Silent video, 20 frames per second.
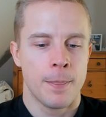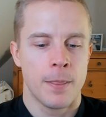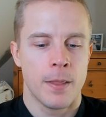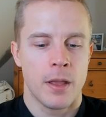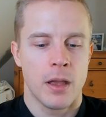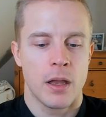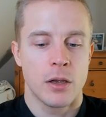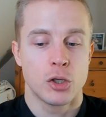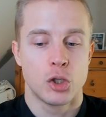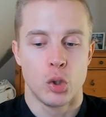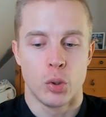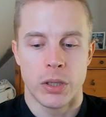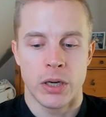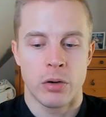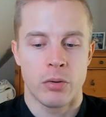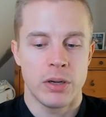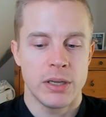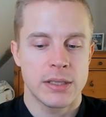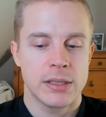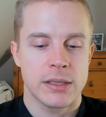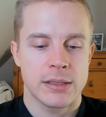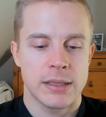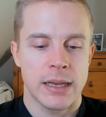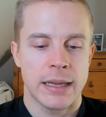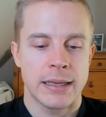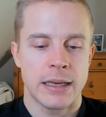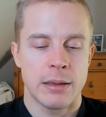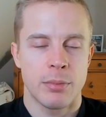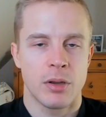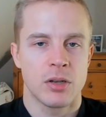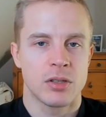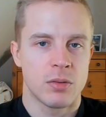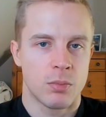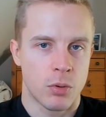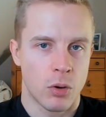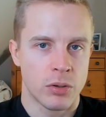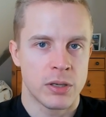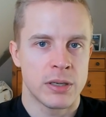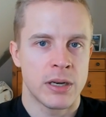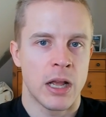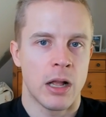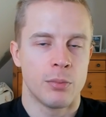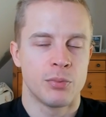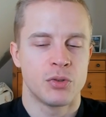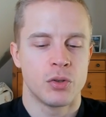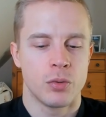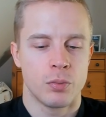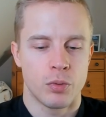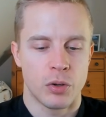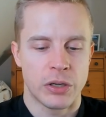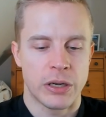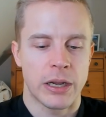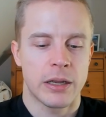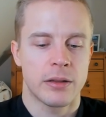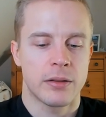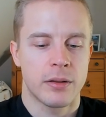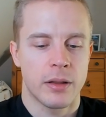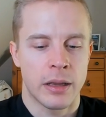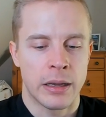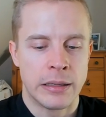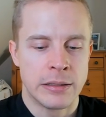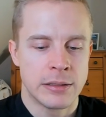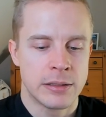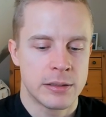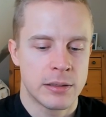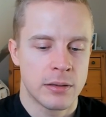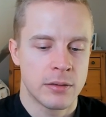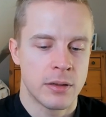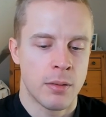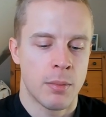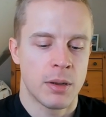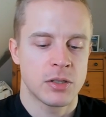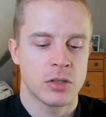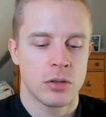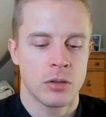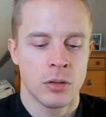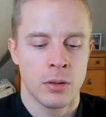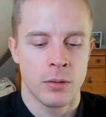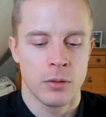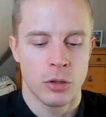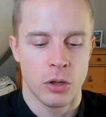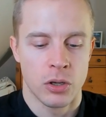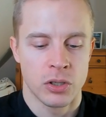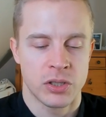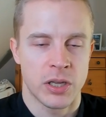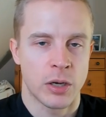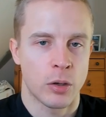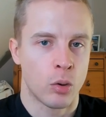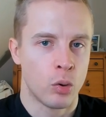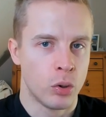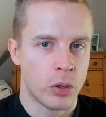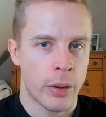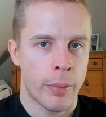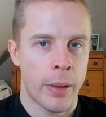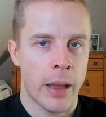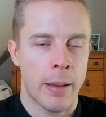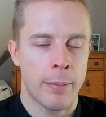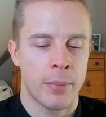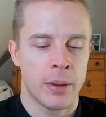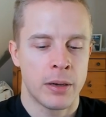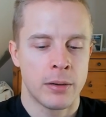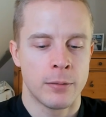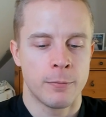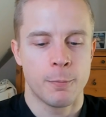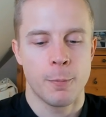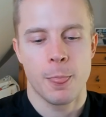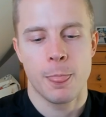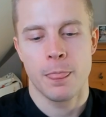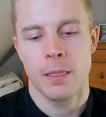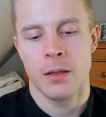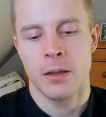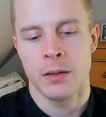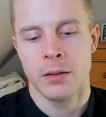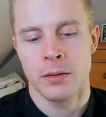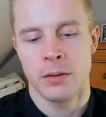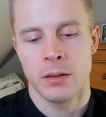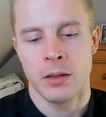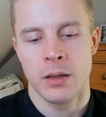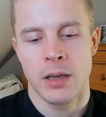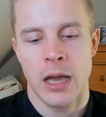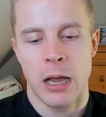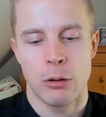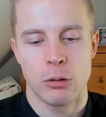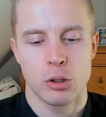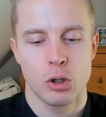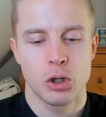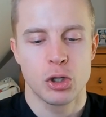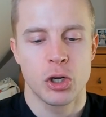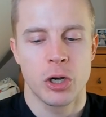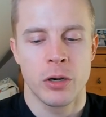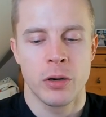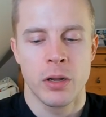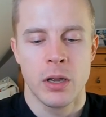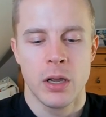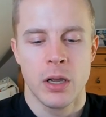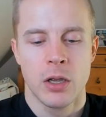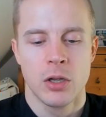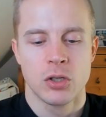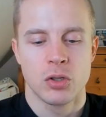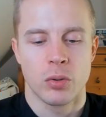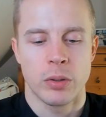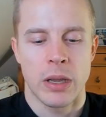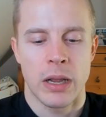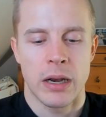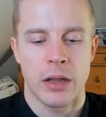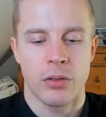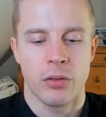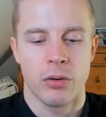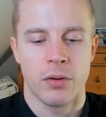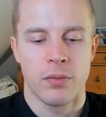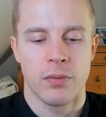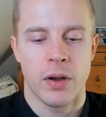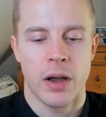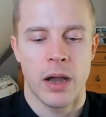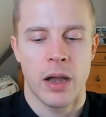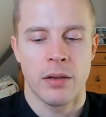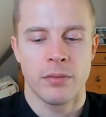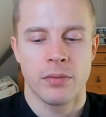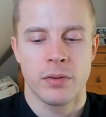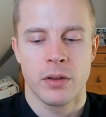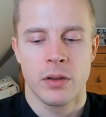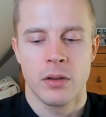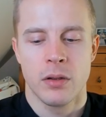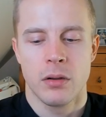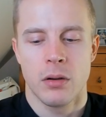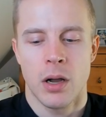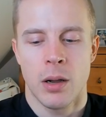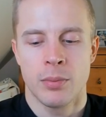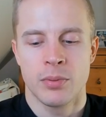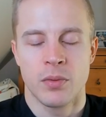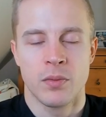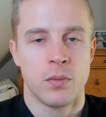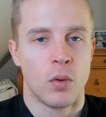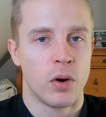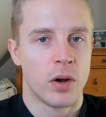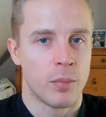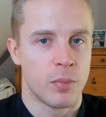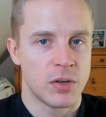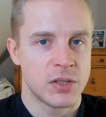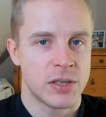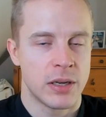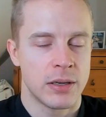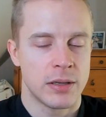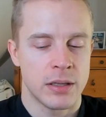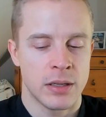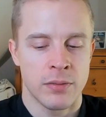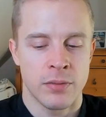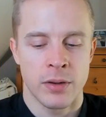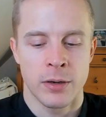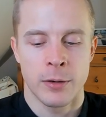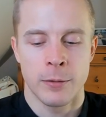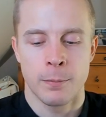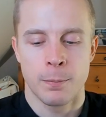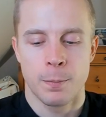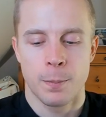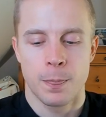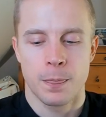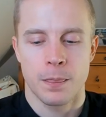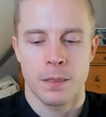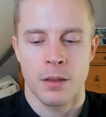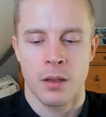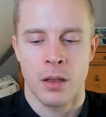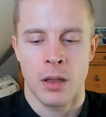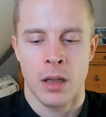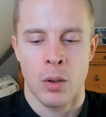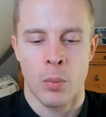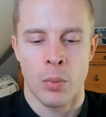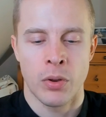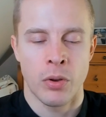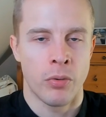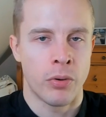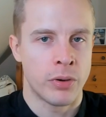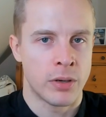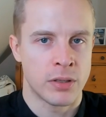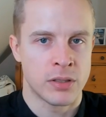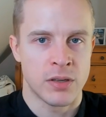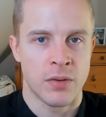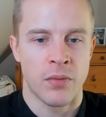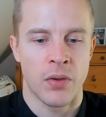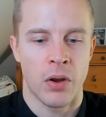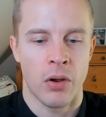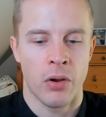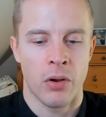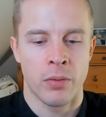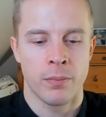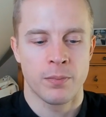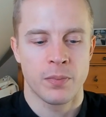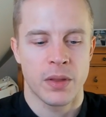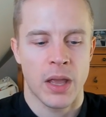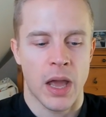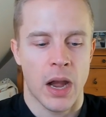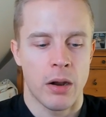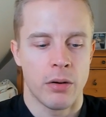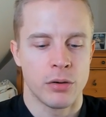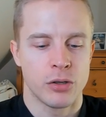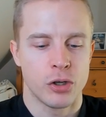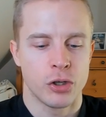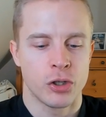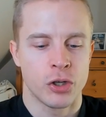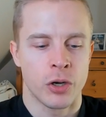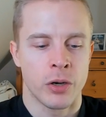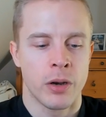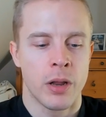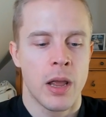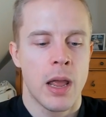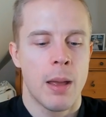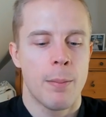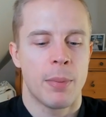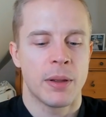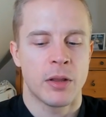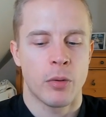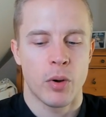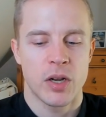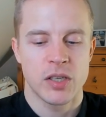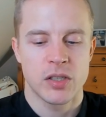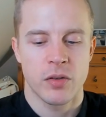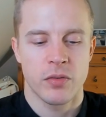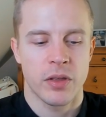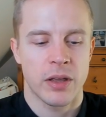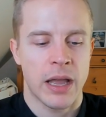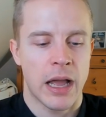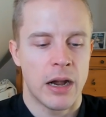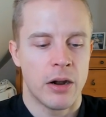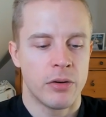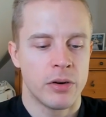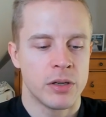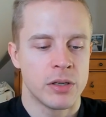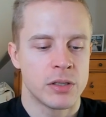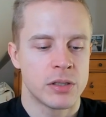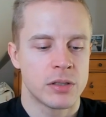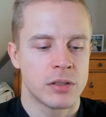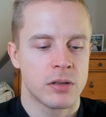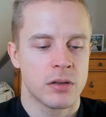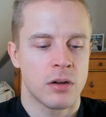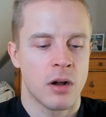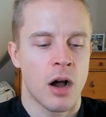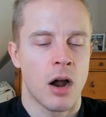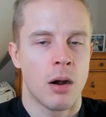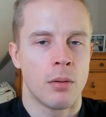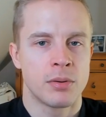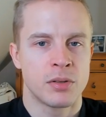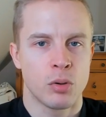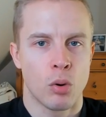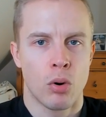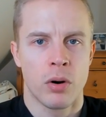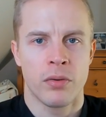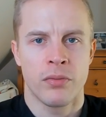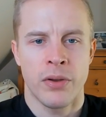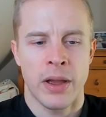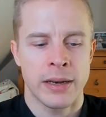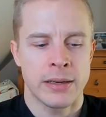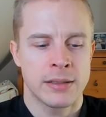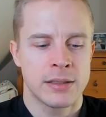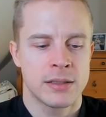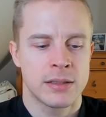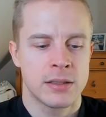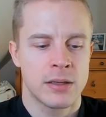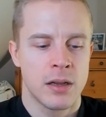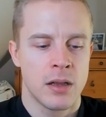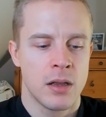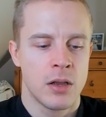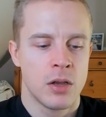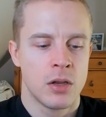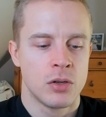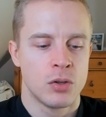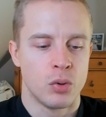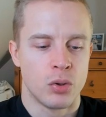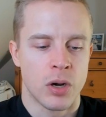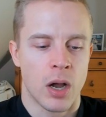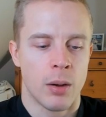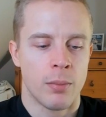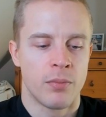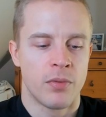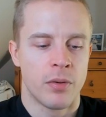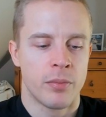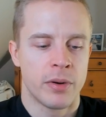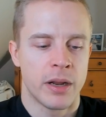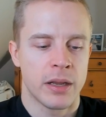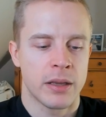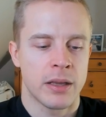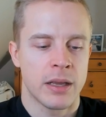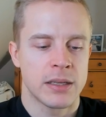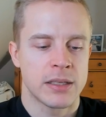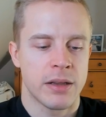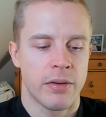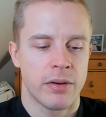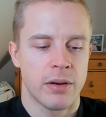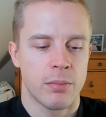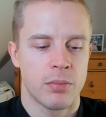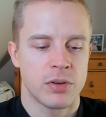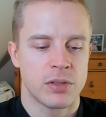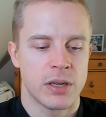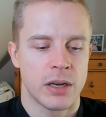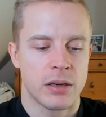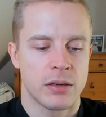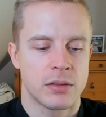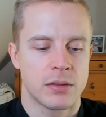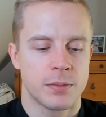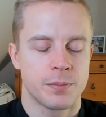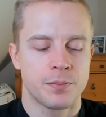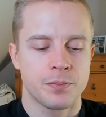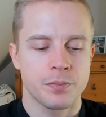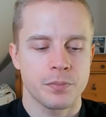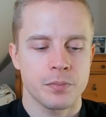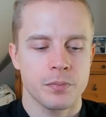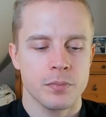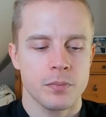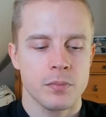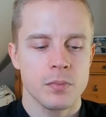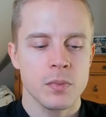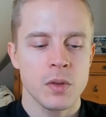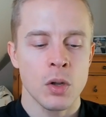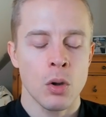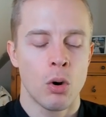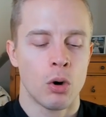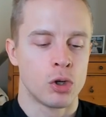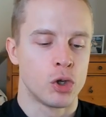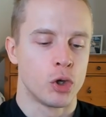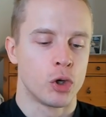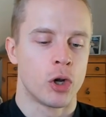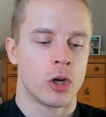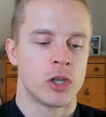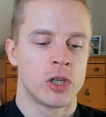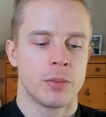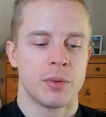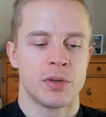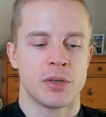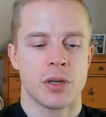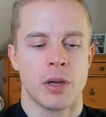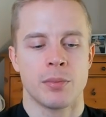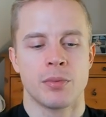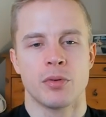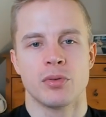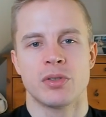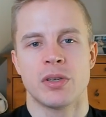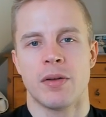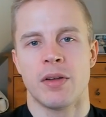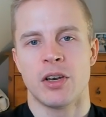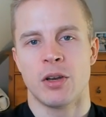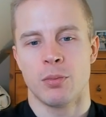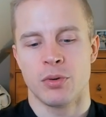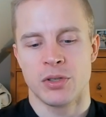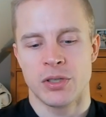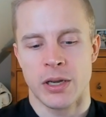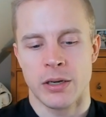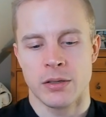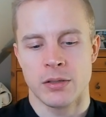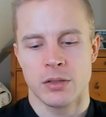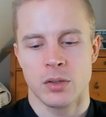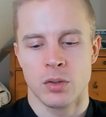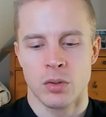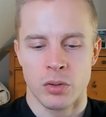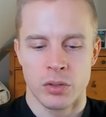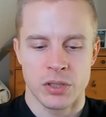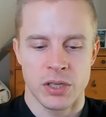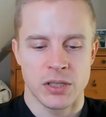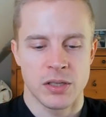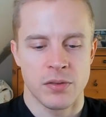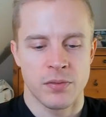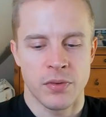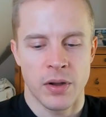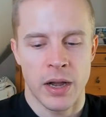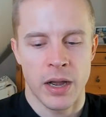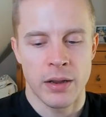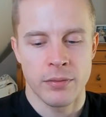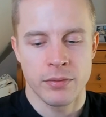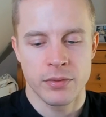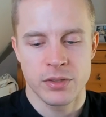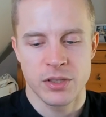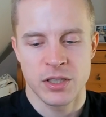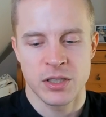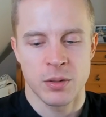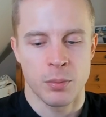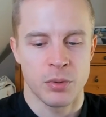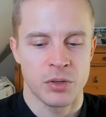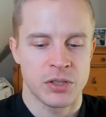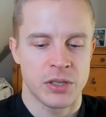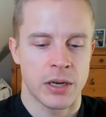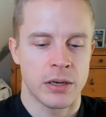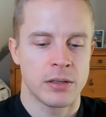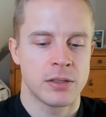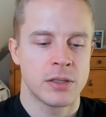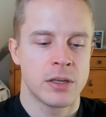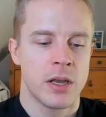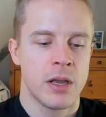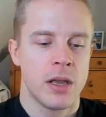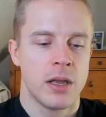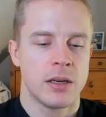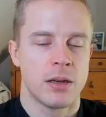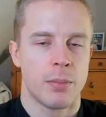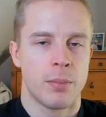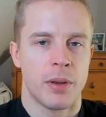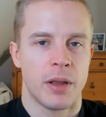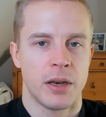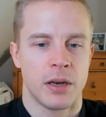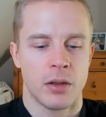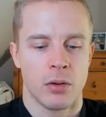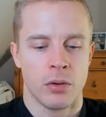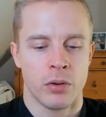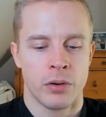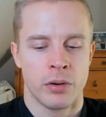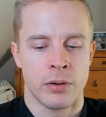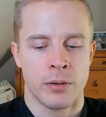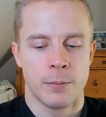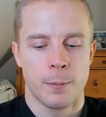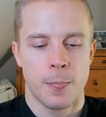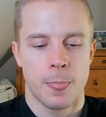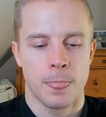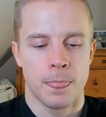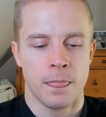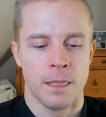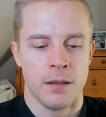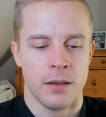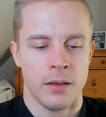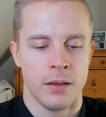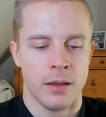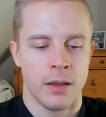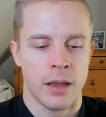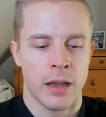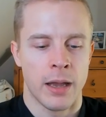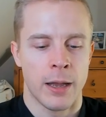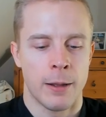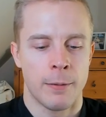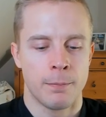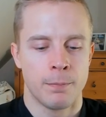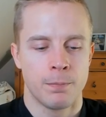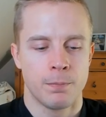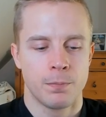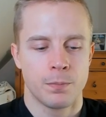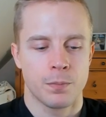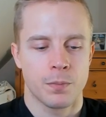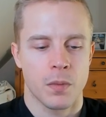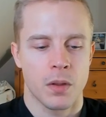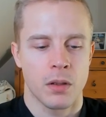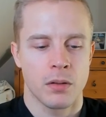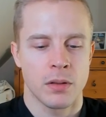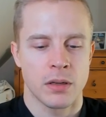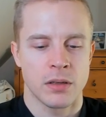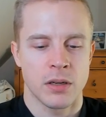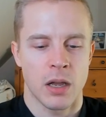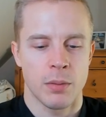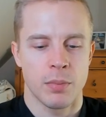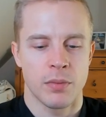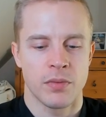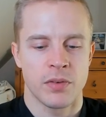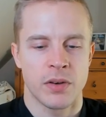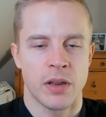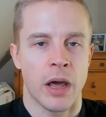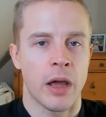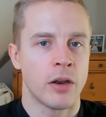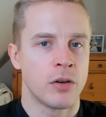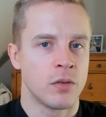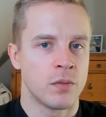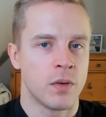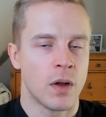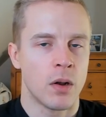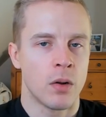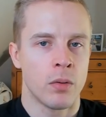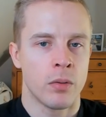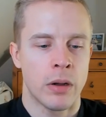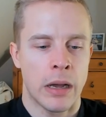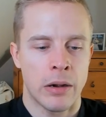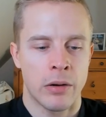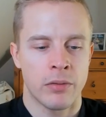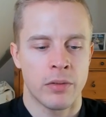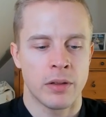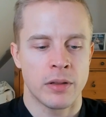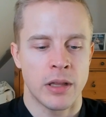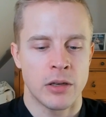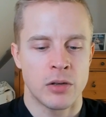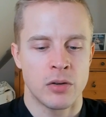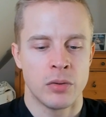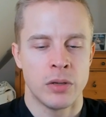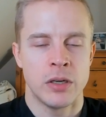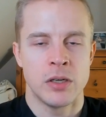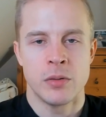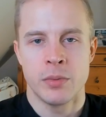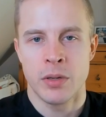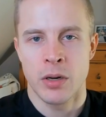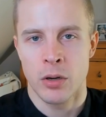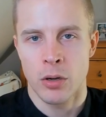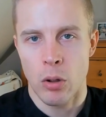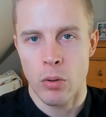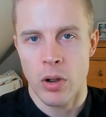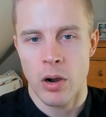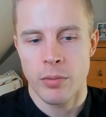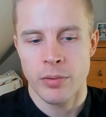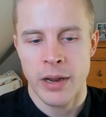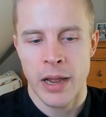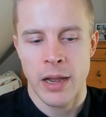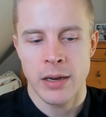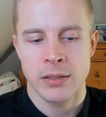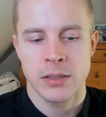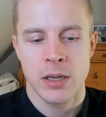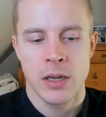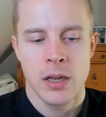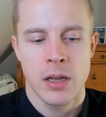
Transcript: should increase slightly because the protein helps to protect against the muscle loss that could have happened in the calorie restriction. So yeah, like 35 up to 40% even uh, when you're in a severe calorie restriction. But the rest of the calories, carbs or fats should come from like, yeah, 70% or should contribute up to 70% or 65, 60% depending on the, um, the type of diet you follow. I don't think that you need to be on a low carb diet.